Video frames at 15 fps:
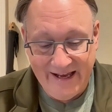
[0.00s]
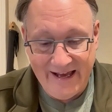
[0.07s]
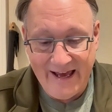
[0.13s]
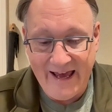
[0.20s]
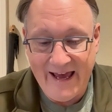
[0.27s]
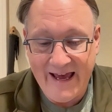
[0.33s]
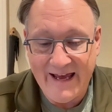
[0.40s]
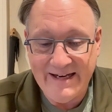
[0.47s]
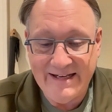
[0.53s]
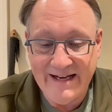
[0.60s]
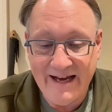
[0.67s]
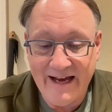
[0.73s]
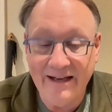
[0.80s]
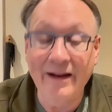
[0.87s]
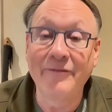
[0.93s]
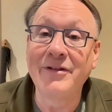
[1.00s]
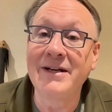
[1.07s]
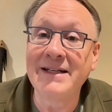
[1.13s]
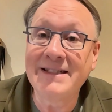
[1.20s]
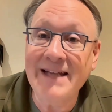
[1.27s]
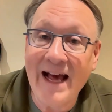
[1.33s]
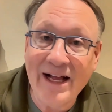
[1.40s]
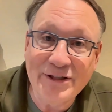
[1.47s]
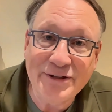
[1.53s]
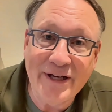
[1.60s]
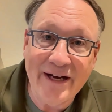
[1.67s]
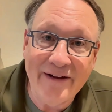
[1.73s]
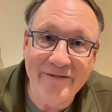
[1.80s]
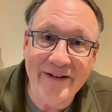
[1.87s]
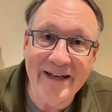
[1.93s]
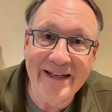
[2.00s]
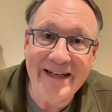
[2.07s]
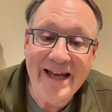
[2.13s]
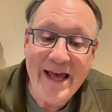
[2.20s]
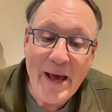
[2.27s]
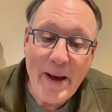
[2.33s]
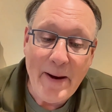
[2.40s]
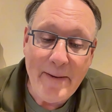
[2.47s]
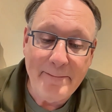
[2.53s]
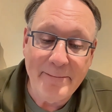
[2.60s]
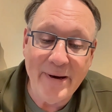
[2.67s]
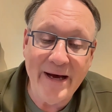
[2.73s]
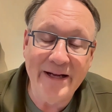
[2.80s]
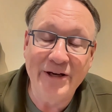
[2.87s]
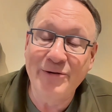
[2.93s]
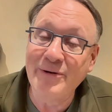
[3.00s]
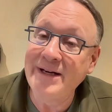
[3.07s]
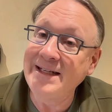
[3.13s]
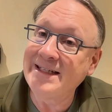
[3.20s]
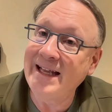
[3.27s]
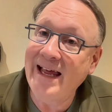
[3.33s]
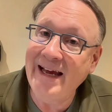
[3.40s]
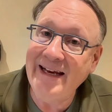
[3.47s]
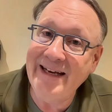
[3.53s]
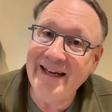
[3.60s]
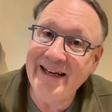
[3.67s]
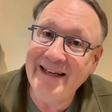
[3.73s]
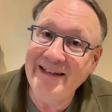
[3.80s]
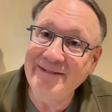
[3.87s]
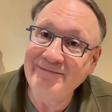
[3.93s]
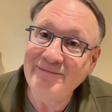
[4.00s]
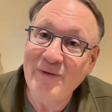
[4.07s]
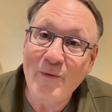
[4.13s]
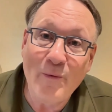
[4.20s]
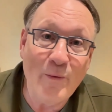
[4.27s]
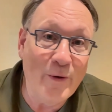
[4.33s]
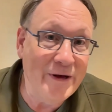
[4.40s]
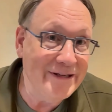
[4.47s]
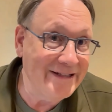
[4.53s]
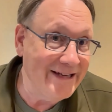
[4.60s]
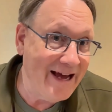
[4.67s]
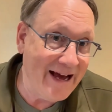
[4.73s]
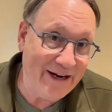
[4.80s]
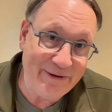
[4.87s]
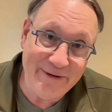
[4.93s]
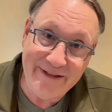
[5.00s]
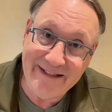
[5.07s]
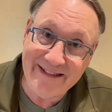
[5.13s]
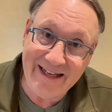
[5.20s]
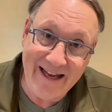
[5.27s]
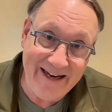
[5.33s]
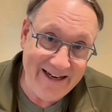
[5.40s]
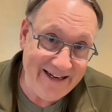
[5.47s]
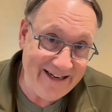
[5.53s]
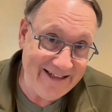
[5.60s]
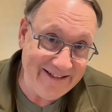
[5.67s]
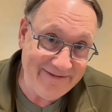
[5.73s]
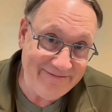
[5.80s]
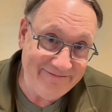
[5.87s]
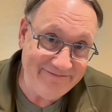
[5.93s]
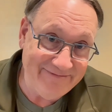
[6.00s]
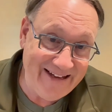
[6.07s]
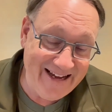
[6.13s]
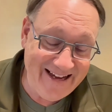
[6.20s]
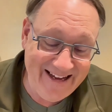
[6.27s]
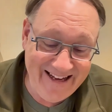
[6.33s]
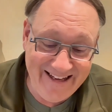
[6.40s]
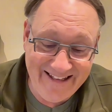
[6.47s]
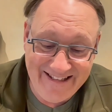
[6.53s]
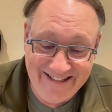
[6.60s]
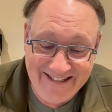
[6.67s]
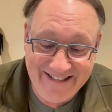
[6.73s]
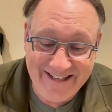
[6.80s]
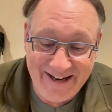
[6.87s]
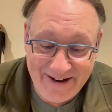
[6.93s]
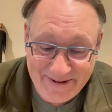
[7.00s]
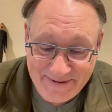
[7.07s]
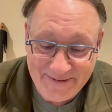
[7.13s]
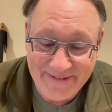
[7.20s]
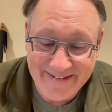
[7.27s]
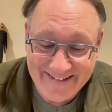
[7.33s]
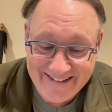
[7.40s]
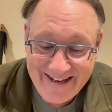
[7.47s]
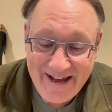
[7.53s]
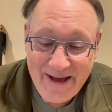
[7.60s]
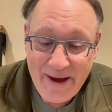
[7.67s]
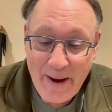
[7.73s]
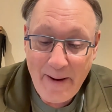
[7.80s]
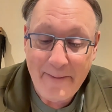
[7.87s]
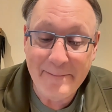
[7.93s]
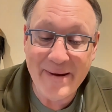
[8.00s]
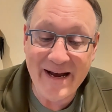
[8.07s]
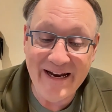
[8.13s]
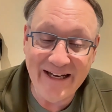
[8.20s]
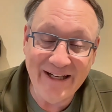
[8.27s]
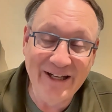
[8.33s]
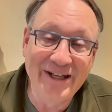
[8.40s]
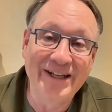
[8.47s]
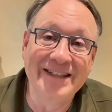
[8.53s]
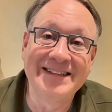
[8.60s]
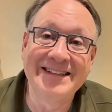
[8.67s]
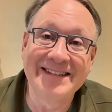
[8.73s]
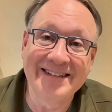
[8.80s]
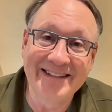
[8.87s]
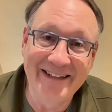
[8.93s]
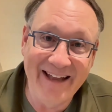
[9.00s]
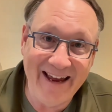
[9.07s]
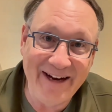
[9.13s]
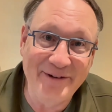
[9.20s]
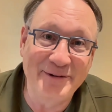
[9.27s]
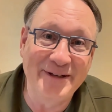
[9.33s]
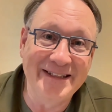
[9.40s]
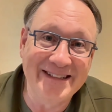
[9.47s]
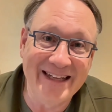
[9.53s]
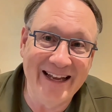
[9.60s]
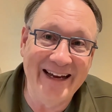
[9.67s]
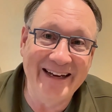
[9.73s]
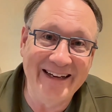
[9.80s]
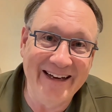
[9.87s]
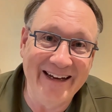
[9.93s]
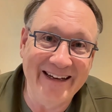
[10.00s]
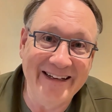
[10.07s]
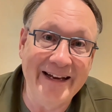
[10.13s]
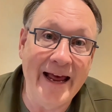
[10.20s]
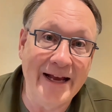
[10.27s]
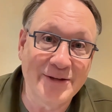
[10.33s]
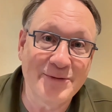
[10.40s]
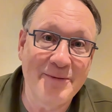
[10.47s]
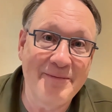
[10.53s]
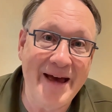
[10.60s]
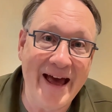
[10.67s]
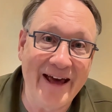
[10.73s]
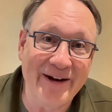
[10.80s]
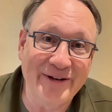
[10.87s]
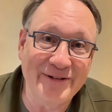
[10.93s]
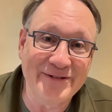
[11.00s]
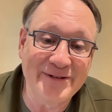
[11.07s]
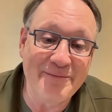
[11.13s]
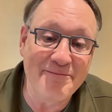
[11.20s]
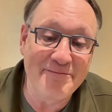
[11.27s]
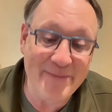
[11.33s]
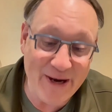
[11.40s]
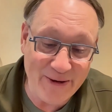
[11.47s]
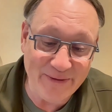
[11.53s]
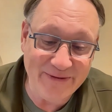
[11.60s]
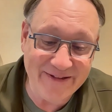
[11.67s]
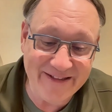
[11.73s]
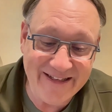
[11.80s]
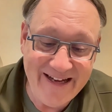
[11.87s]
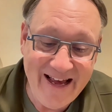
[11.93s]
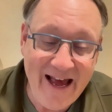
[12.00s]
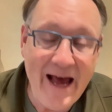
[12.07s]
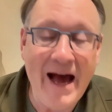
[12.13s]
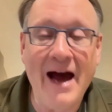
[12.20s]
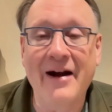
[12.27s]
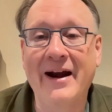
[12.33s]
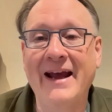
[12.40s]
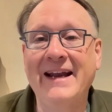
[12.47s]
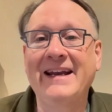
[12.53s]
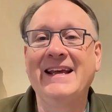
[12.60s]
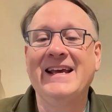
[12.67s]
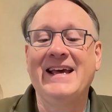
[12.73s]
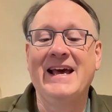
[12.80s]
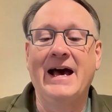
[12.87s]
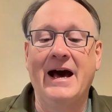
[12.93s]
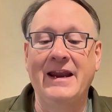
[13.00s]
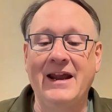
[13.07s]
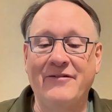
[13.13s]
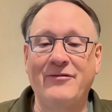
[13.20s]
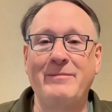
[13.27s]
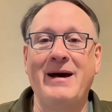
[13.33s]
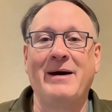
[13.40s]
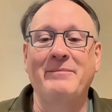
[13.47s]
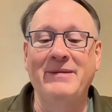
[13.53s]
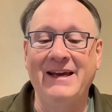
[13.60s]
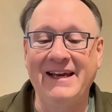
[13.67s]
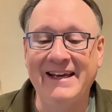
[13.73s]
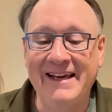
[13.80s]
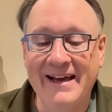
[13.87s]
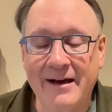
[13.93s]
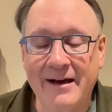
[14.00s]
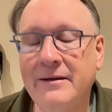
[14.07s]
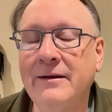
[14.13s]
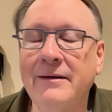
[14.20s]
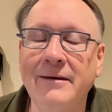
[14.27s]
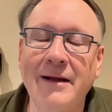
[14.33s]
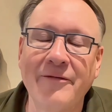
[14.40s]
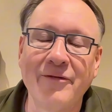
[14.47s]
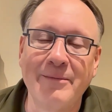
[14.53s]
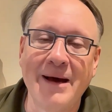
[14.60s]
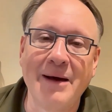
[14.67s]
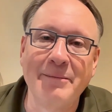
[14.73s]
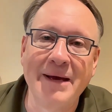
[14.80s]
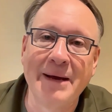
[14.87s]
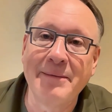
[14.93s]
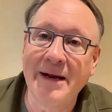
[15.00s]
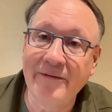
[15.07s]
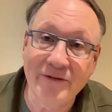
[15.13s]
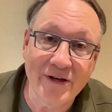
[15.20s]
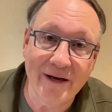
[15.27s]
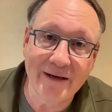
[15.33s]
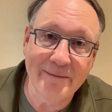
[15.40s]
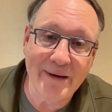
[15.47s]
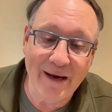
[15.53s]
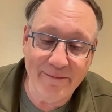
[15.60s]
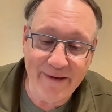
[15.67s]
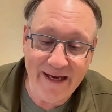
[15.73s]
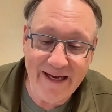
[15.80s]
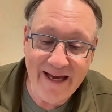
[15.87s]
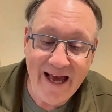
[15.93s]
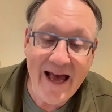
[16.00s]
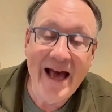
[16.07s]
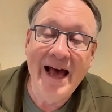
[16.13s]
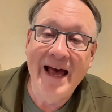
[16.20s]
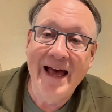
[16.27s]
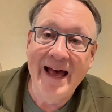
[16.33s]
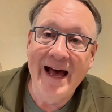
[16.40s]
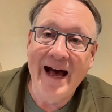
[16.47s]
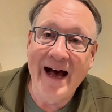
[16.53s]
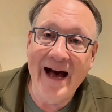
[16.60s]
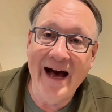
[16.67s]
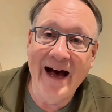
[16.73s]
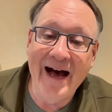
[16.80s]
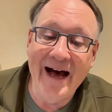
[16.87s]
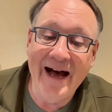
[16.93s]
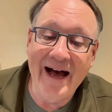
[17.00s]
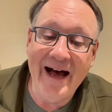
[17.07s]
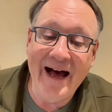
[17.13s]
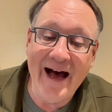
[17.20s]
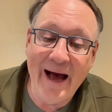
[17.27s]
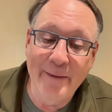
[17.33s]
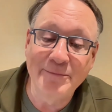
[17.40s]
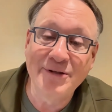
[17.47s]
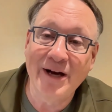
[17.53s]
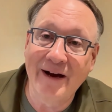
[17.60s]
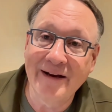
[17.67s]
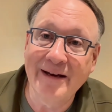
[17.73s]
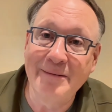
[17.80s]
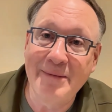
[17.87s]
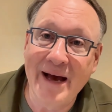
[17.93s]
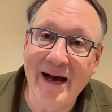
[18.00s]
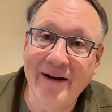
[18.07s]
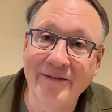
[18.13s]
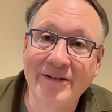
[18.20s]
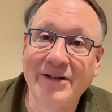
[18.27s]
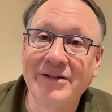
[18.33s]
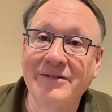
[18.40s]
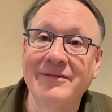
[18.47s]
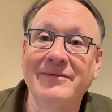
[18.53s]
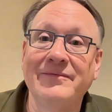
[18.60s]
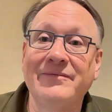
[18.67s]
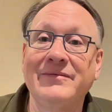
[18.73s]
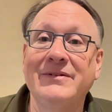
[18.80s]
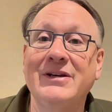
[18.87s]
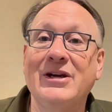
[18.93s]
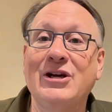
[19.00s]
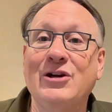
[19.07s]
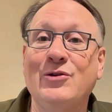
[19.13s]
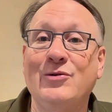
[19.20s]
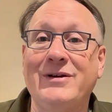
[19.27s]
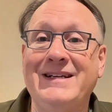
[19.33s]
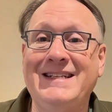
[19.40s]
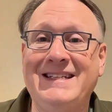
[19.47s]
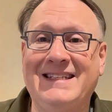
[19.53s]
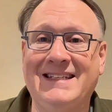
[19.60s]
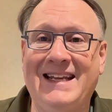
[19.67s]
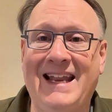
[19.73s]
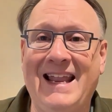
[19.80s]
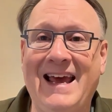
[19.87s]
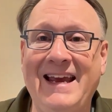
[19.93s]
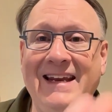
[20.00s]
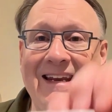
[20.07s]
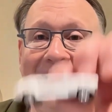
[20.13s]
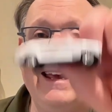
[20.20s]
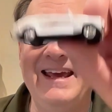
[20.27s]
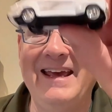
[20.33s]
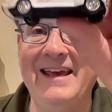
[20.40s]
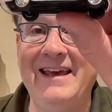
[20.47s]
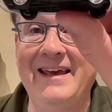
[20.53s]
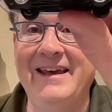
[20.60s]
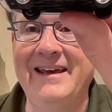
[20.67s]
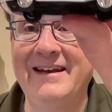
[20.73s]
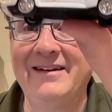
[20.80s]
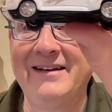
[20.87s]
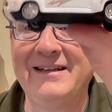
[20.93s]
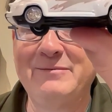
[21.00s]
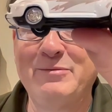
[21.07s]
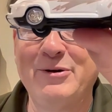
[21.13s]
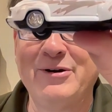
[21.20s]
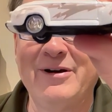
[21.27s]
and I love the nostalgia of it. But Grease Lightning was not Grease Lightning, so. But it looked like Grease Lightning. And that's what matters most. All right, enough about me. Enough about me. I'm not even talking about me. I'm talking about Grease Lightning. Let's put her